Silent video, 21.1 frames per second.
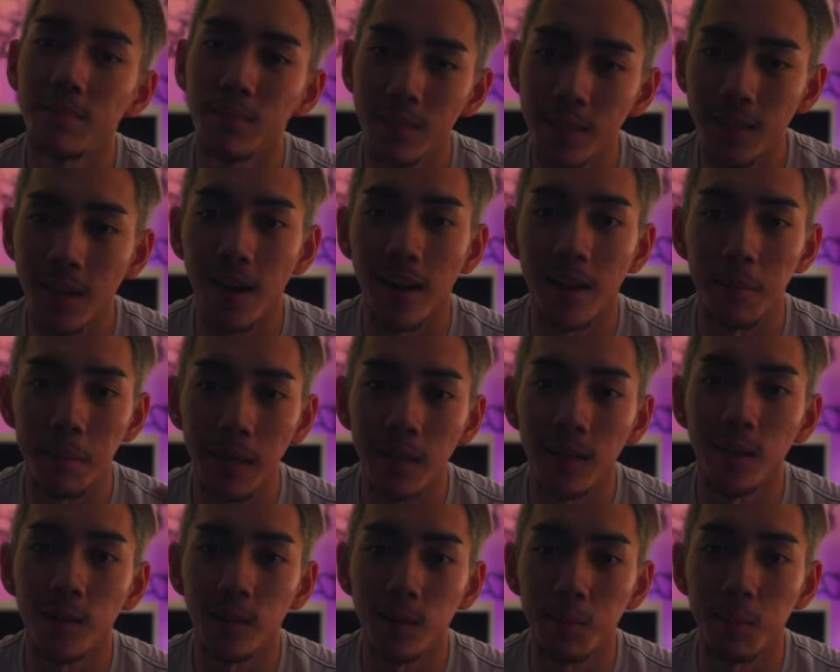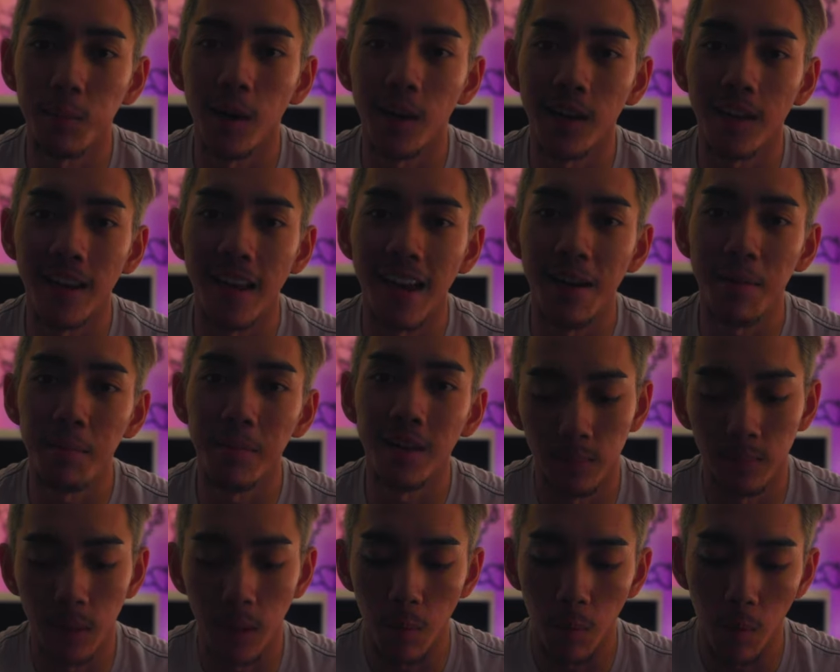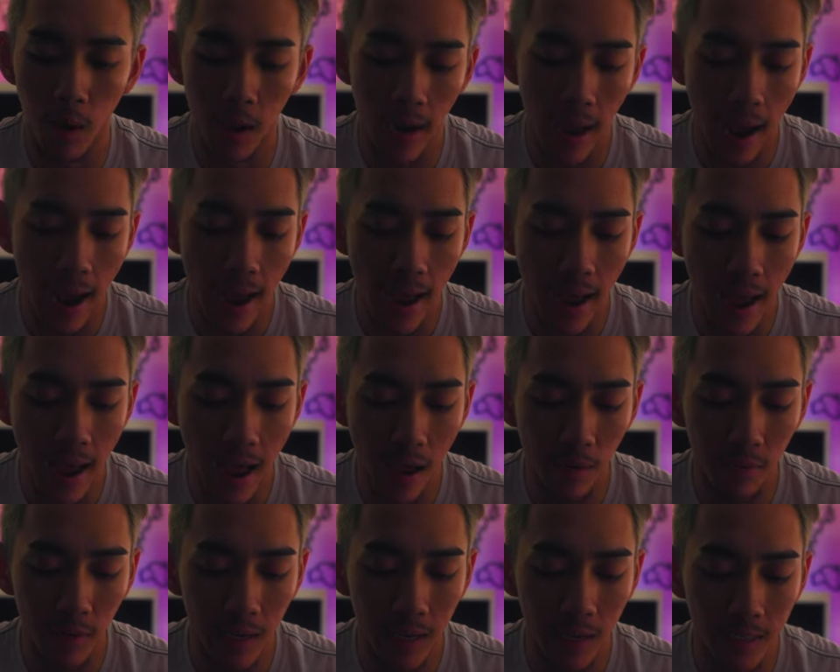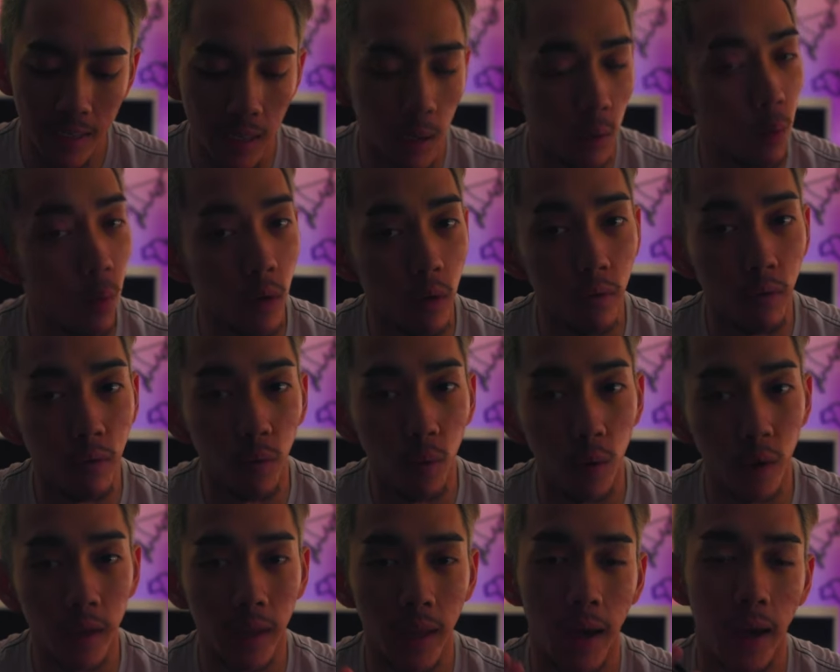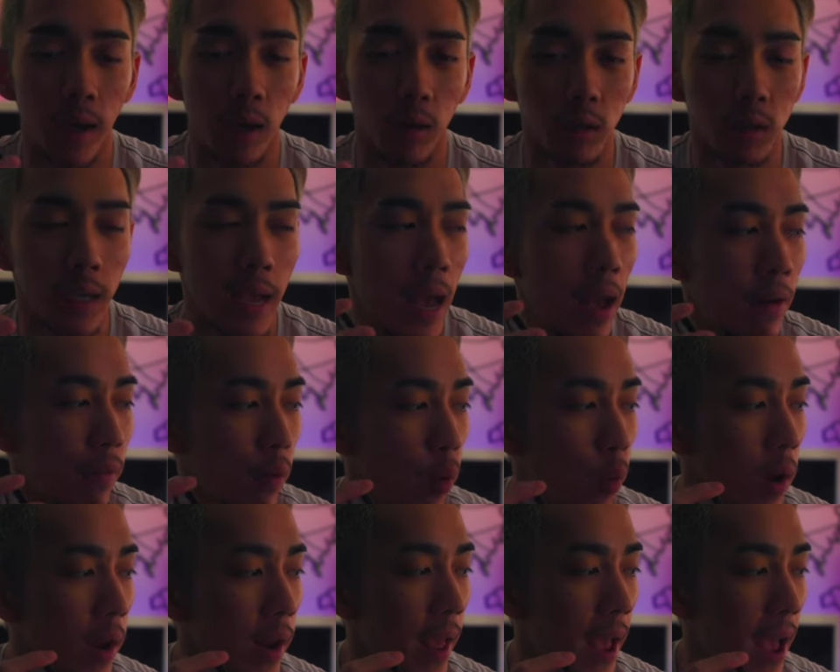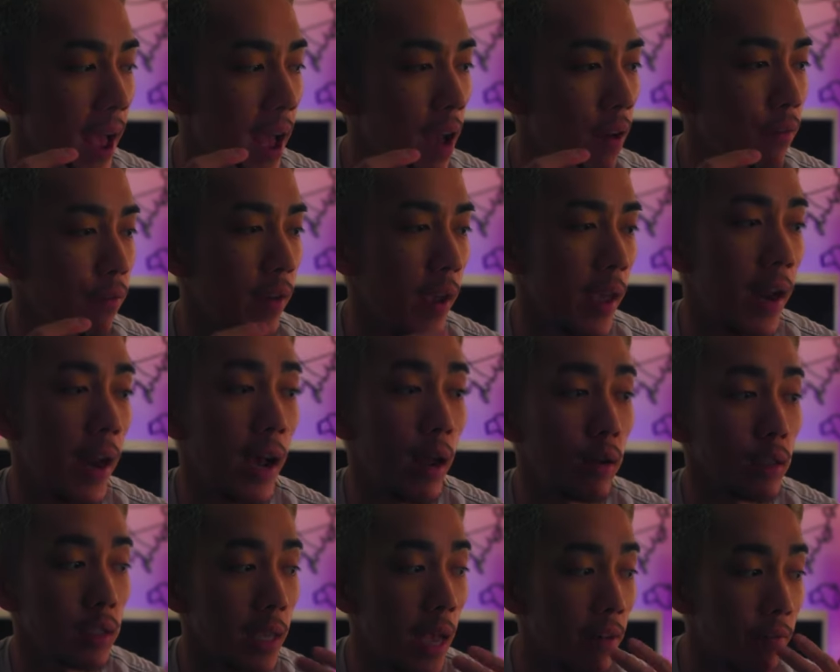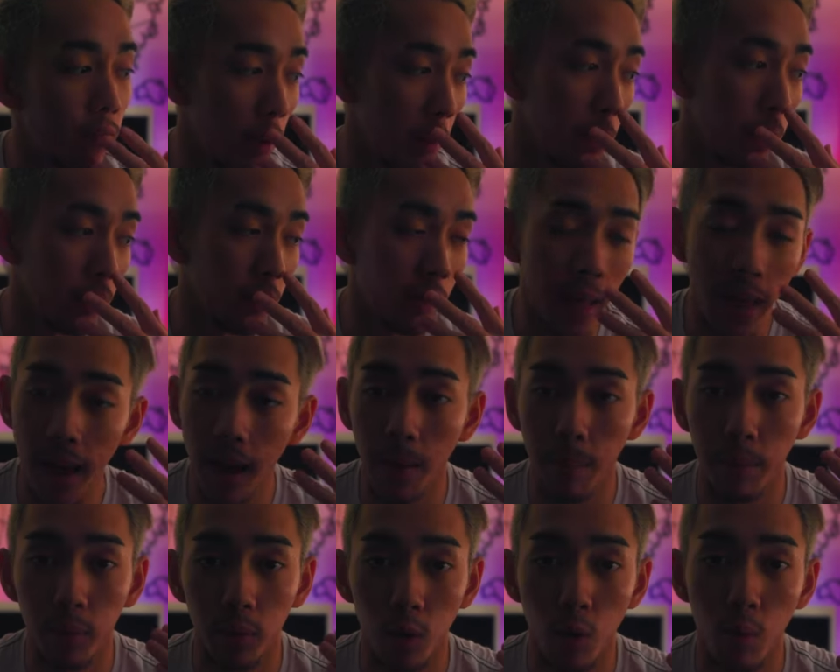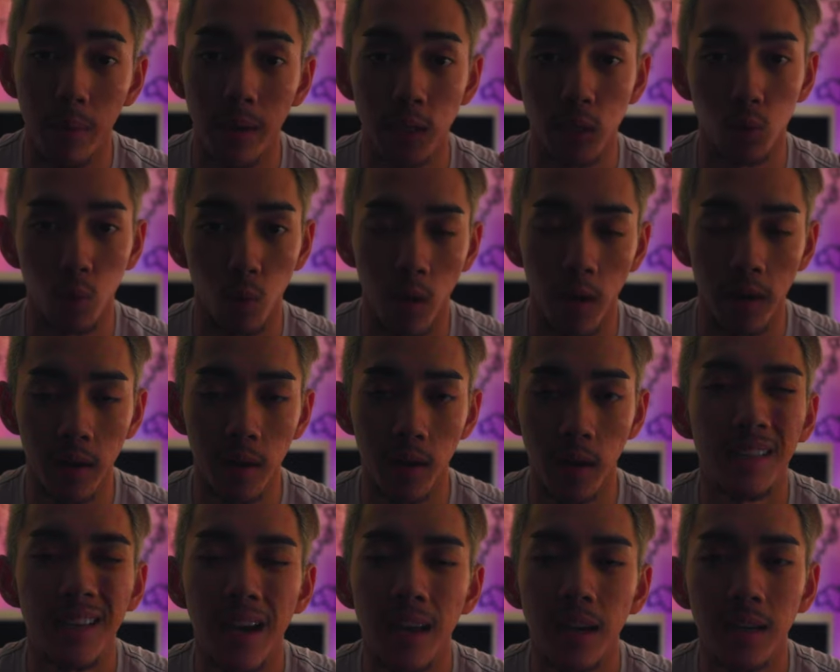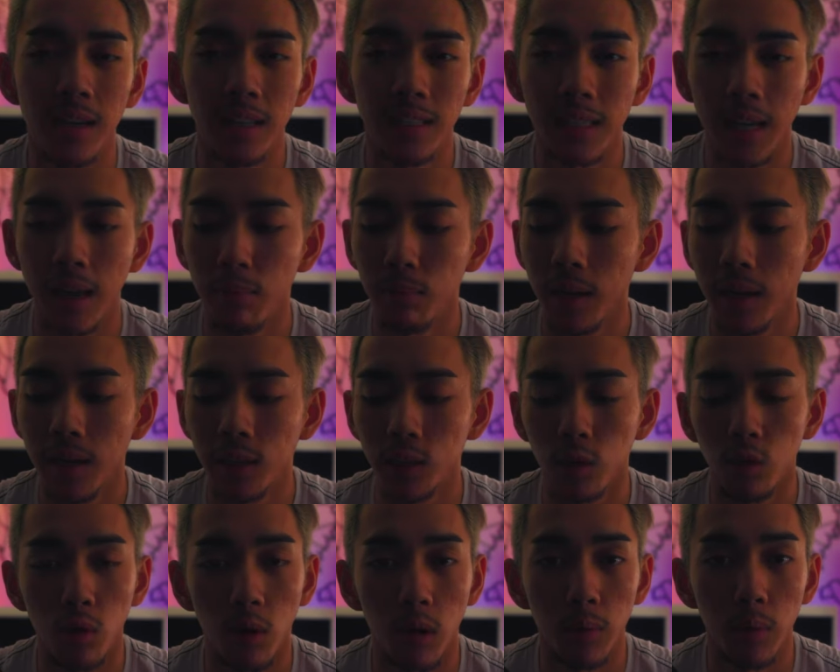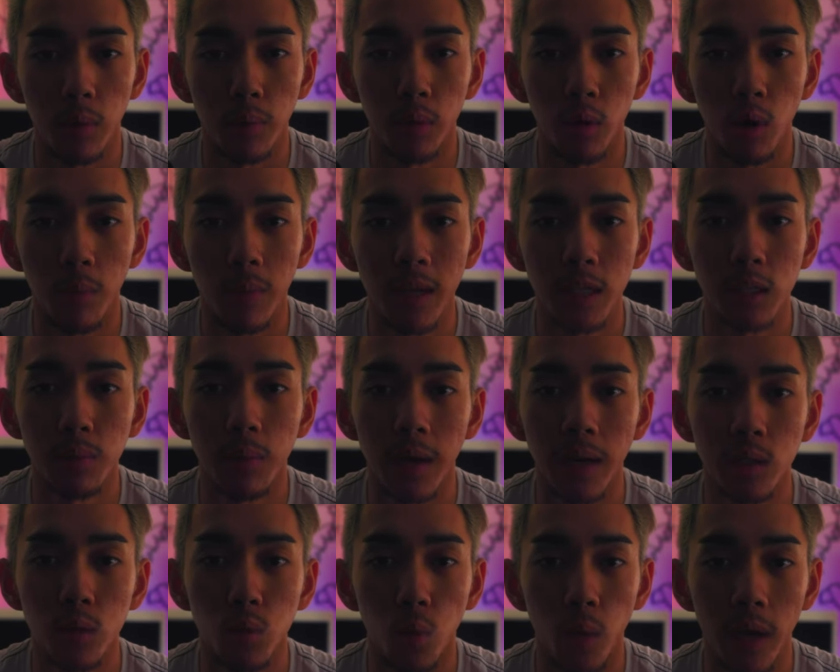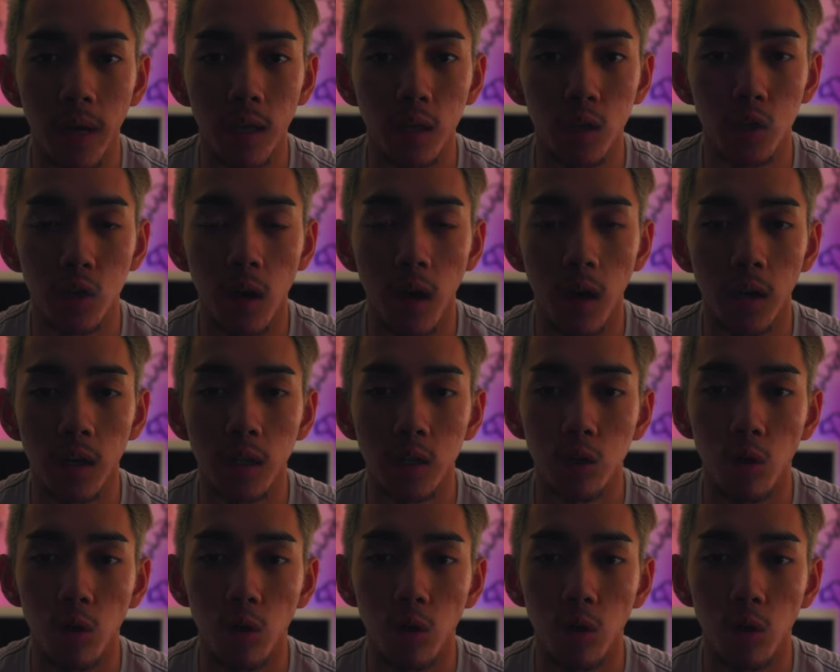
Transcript: Sorry, Milo's bugging out, but the one I have is at 1/4. I also have a 1/2, and I also have a black ProMist one. Kind of the same thing as a normal ProMist, but it's way stronger.